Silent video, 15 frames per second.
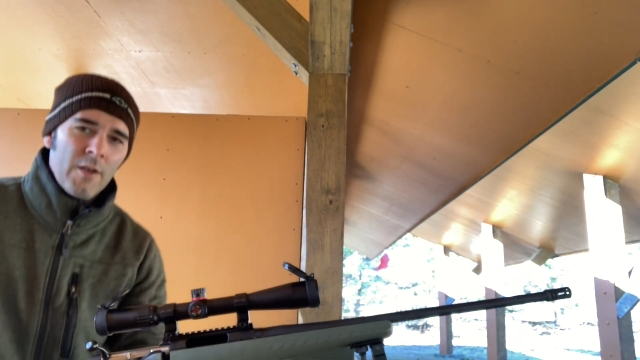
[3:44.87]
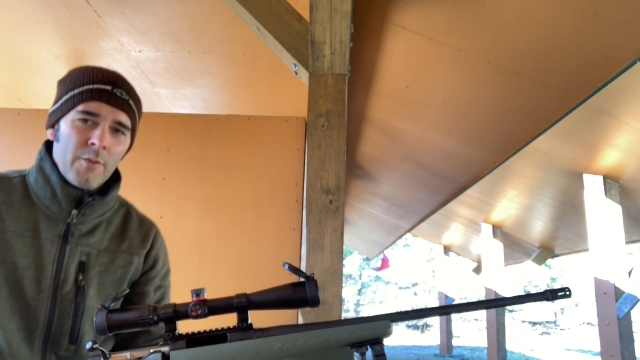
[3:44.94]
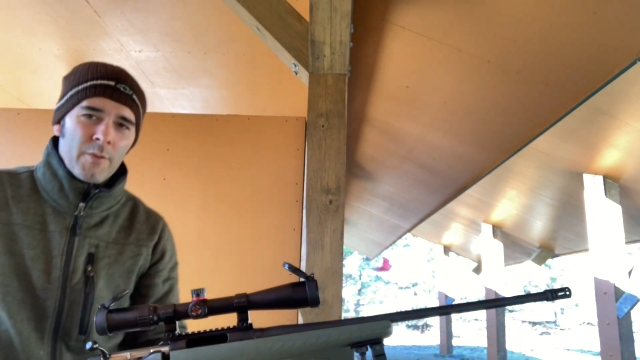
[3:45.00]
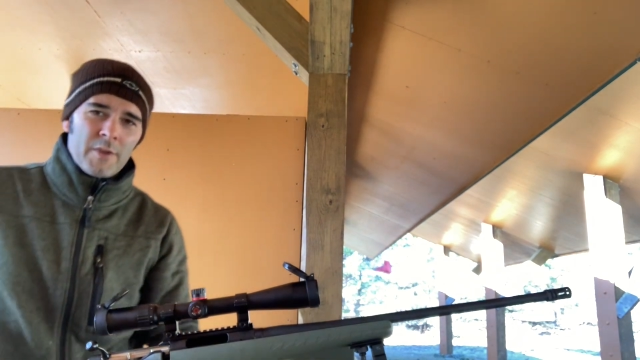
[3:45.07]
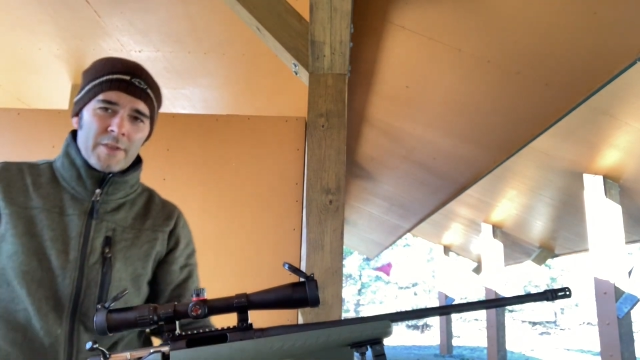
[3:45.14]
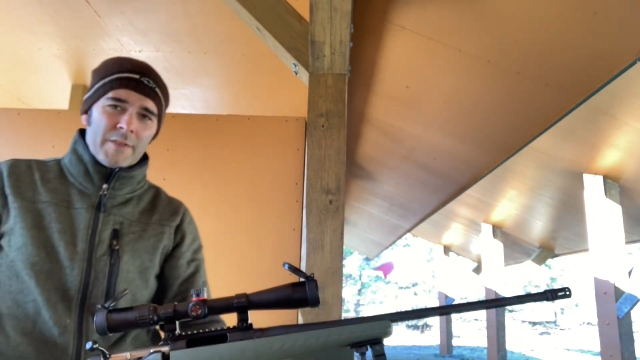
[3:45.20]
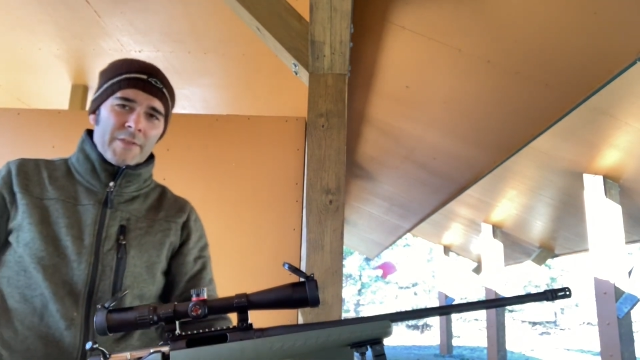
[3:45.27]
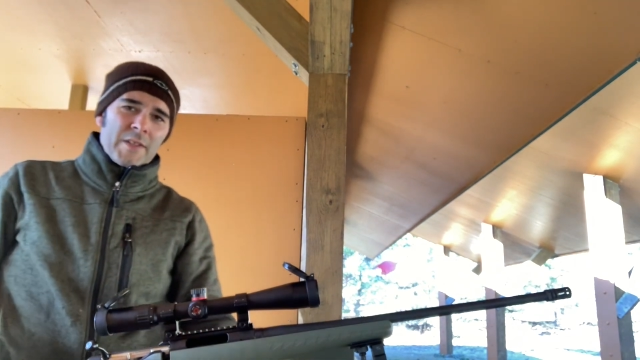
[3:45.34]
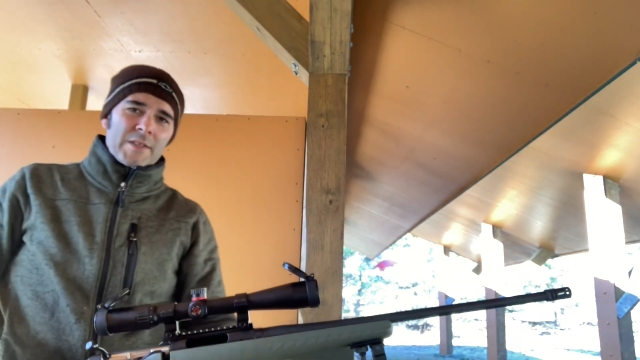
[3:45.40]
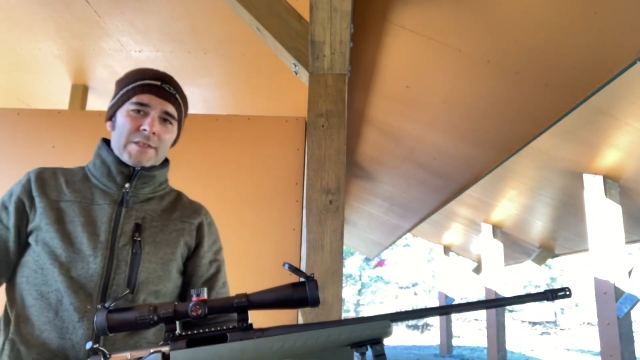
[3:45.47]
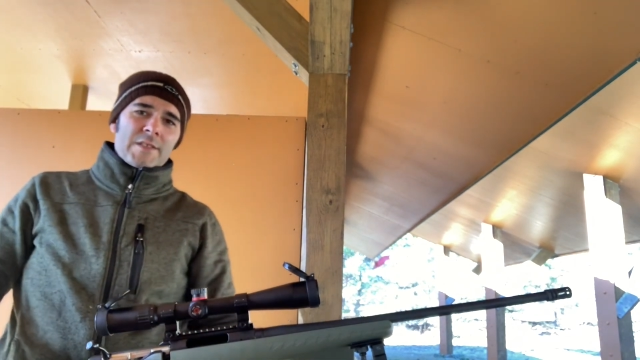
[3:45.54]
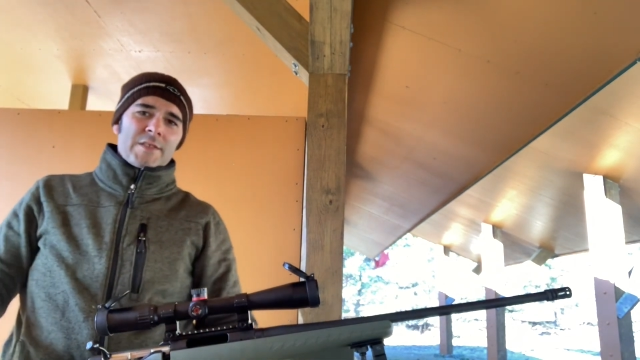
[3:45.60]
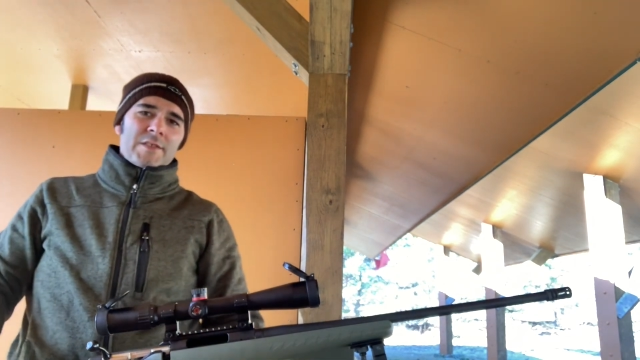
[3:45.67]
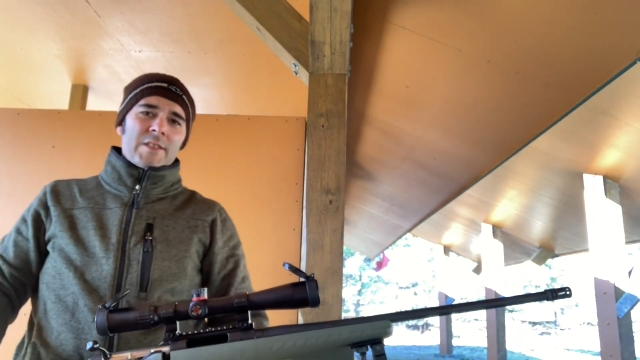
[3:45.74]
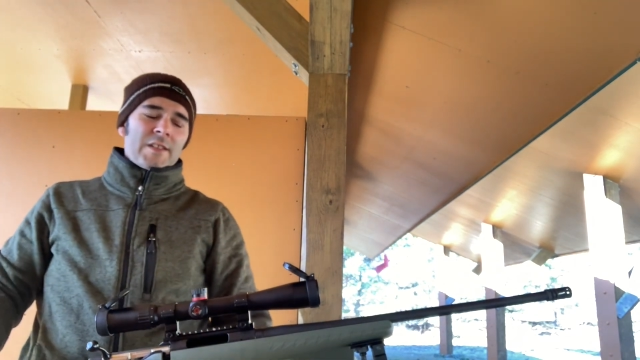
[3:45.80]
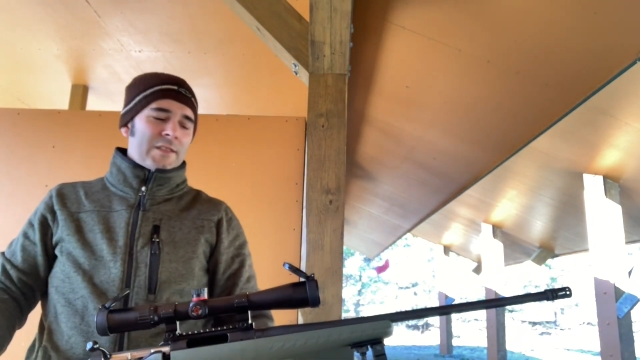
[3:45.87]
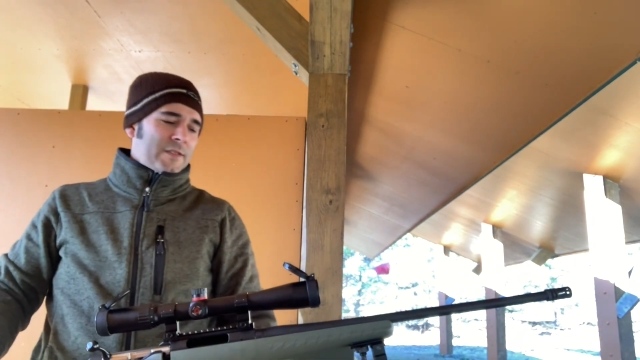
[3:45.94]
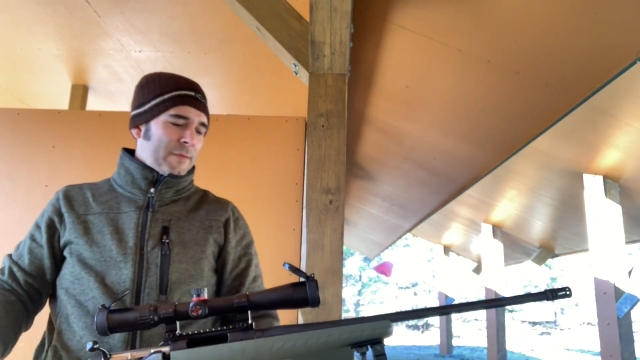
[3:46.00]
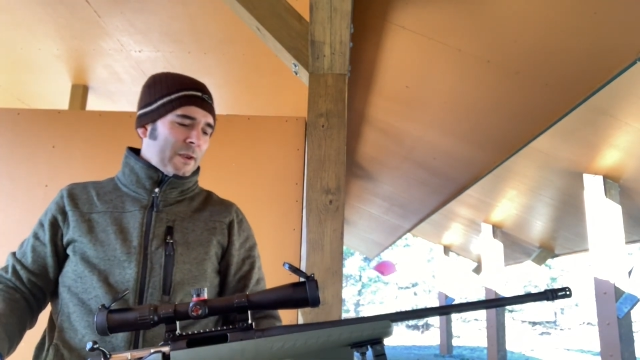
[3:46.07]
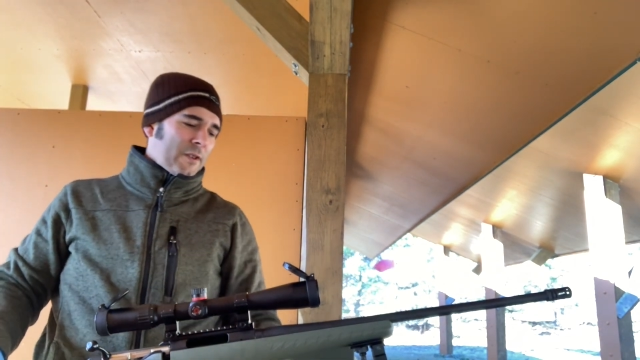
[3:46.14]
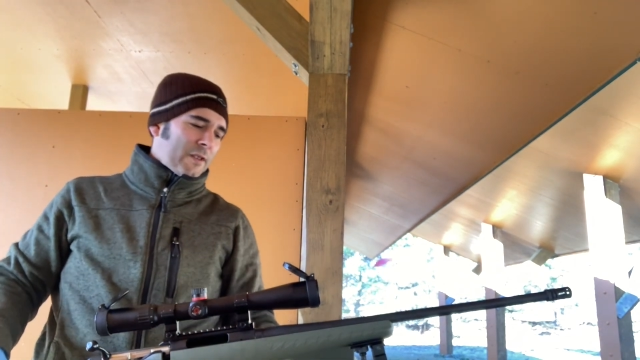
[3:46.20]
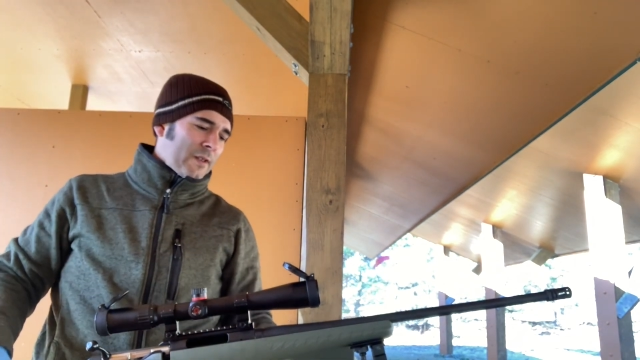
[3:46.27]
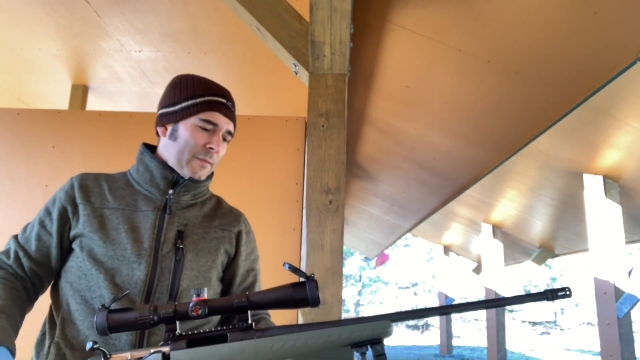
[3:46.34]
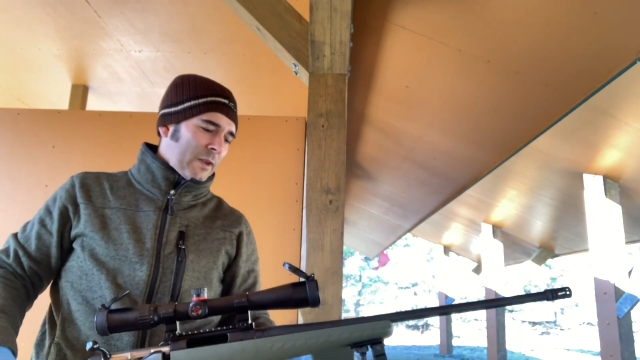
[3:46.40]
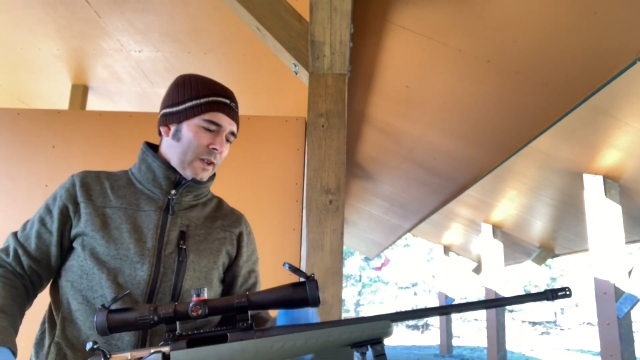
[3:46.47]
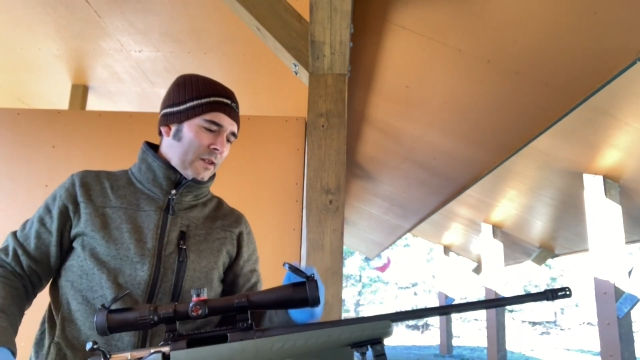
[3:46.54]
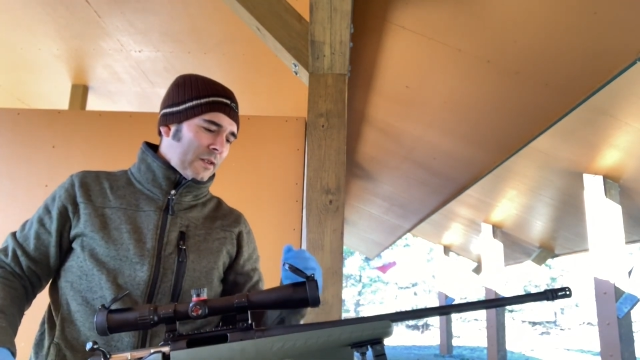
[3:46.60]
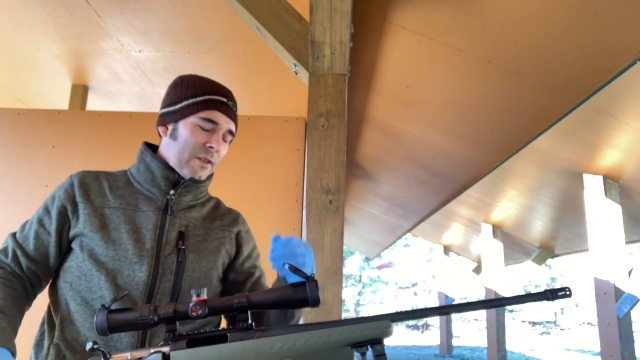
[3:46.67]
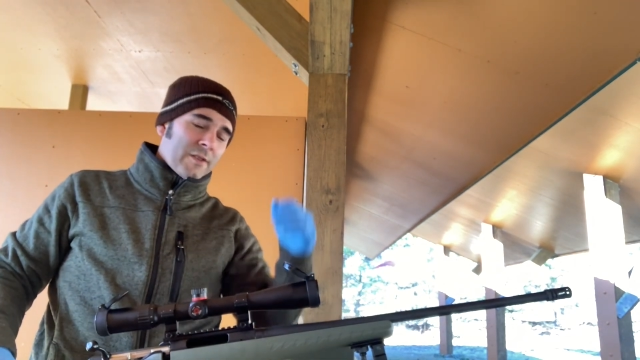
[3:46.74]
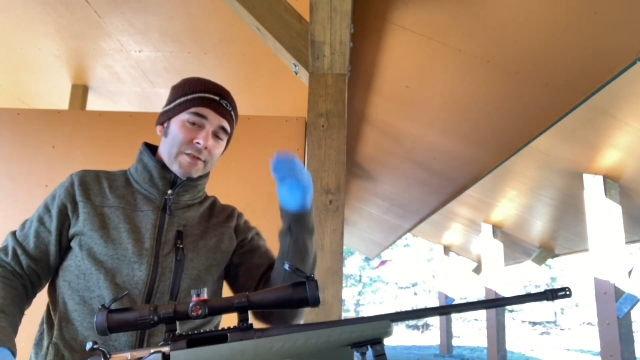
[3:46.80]
one of the things that stinks about coming
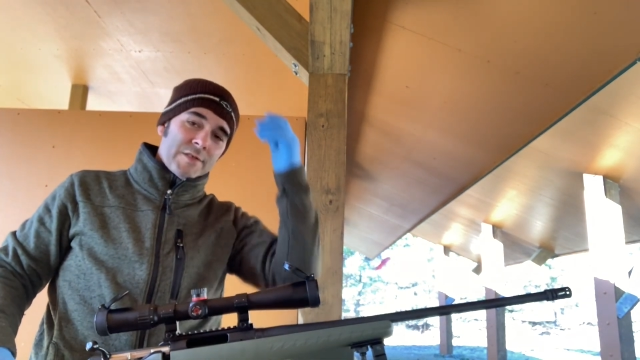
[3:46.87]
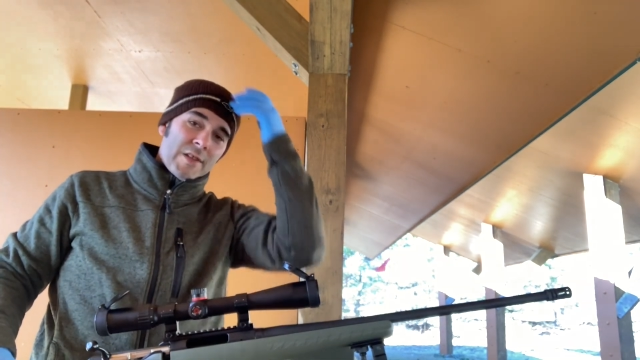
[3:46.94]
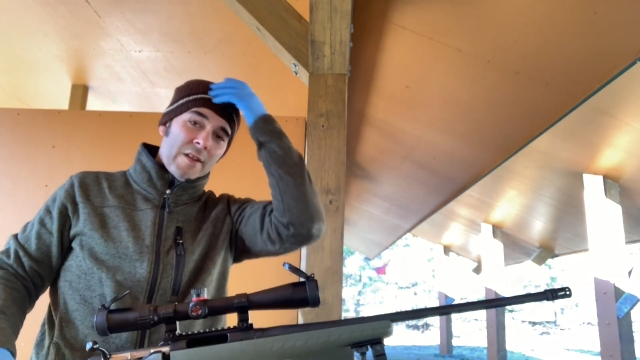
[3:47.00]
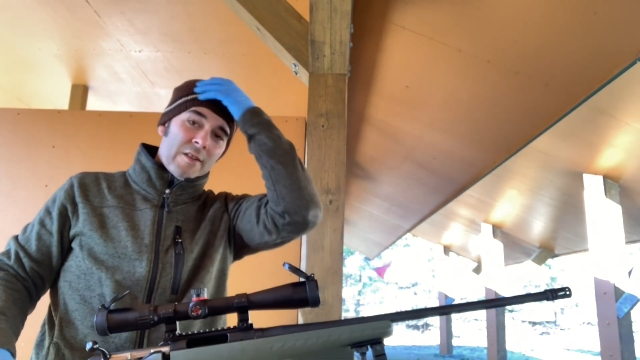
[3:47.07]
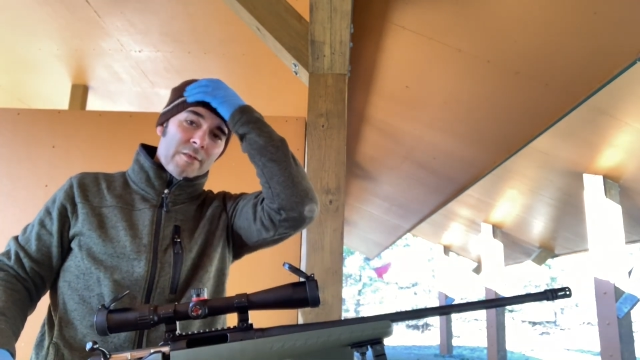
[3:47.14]
out here to sight